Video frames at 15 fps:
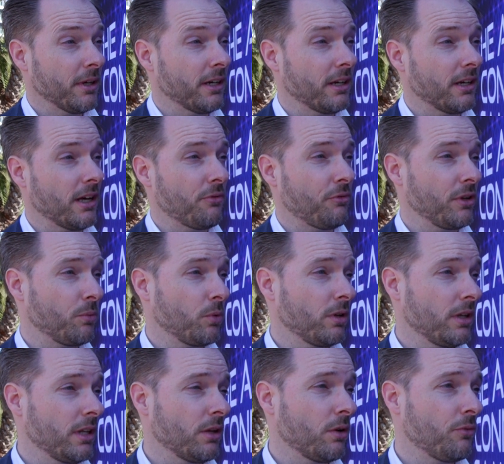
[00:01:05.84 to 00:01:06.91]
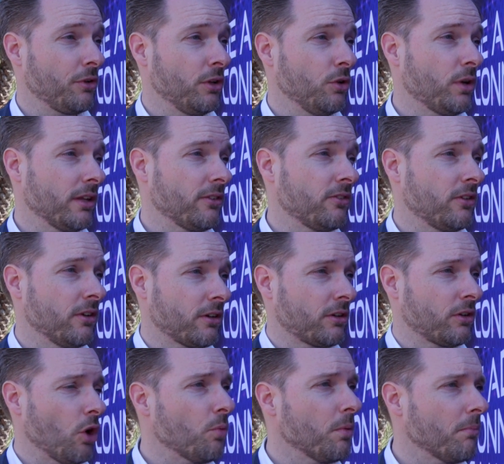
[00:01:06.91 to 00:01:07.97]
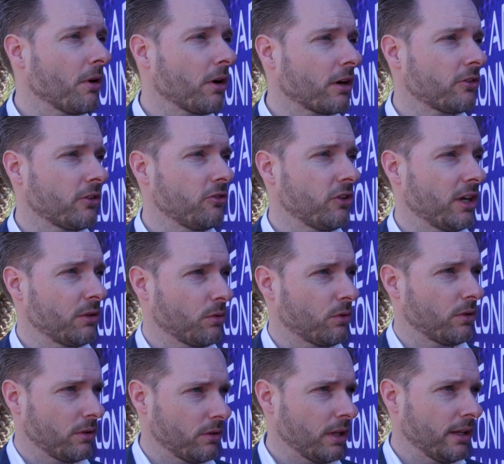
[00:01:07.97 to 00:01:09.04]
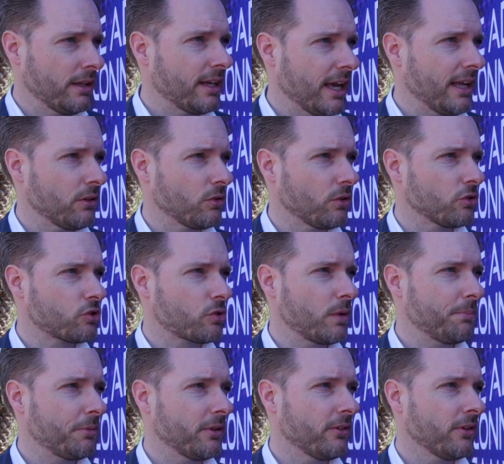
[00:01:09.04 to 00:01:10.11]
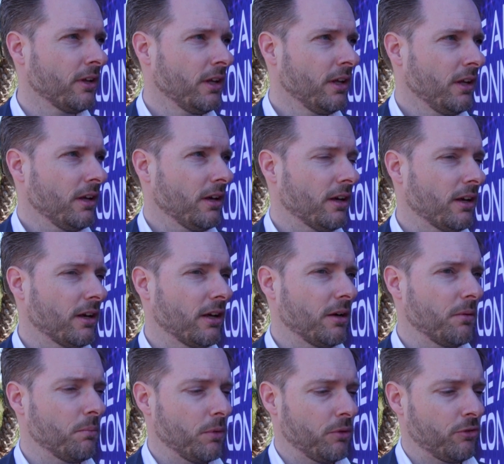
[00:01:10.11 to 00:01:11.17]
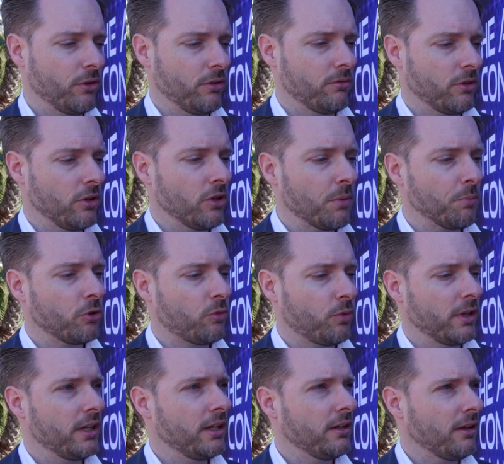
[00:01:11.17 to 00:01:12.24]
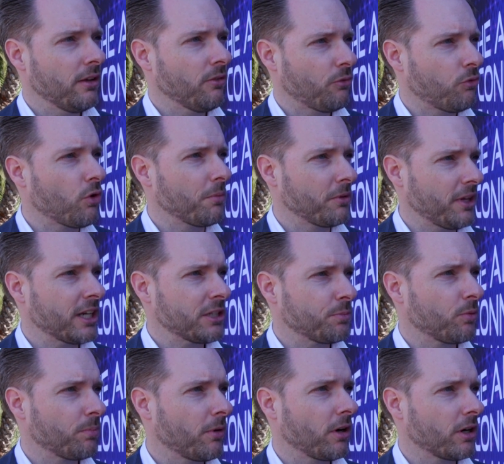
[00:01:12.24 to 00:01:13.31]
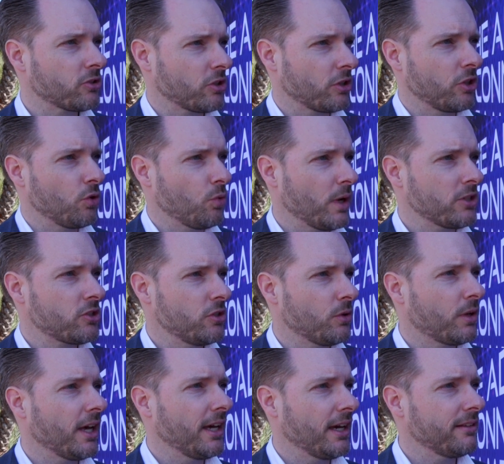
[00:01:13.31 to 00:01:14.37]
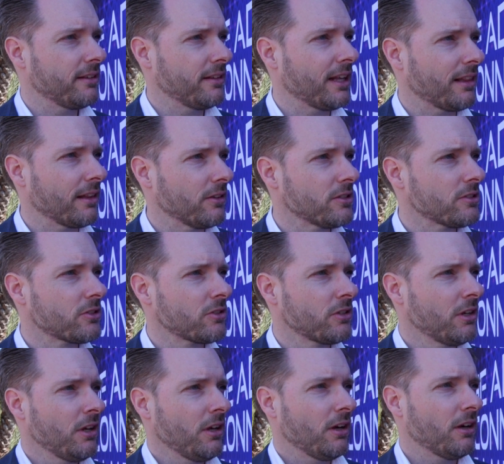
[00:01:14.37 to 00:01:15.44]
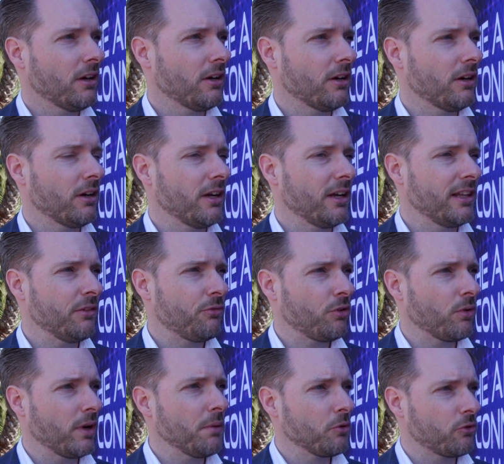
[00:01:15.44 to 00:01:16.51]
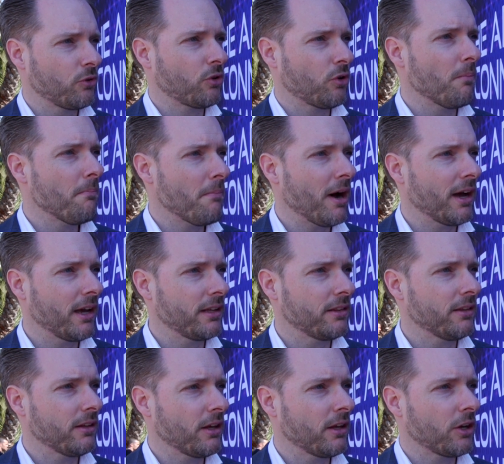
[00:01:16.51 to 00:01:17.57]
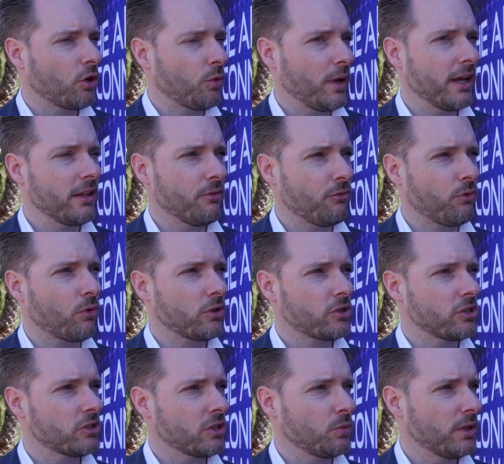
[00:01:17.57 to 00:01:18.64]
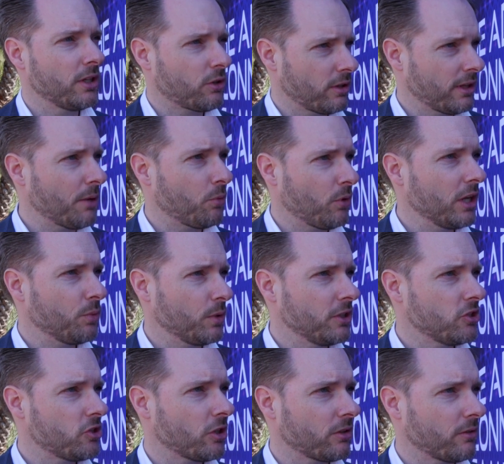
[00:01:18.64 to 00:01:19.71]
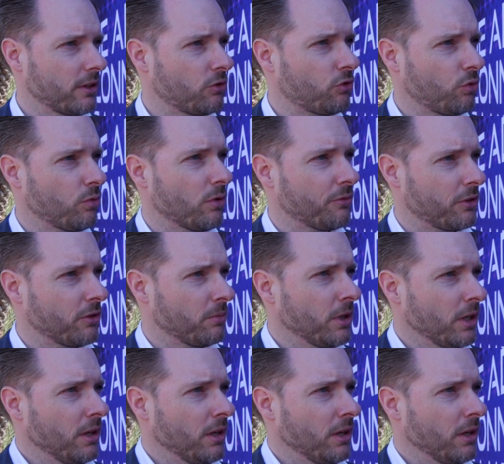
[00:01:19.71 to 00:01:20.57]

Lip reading: I think if you look at the global market in general, and again on non-scripted, the number 3 format export markets are US, UK, and the Netherlands. And if you're able to combine creative forces and really collaborate with each other in 2 of the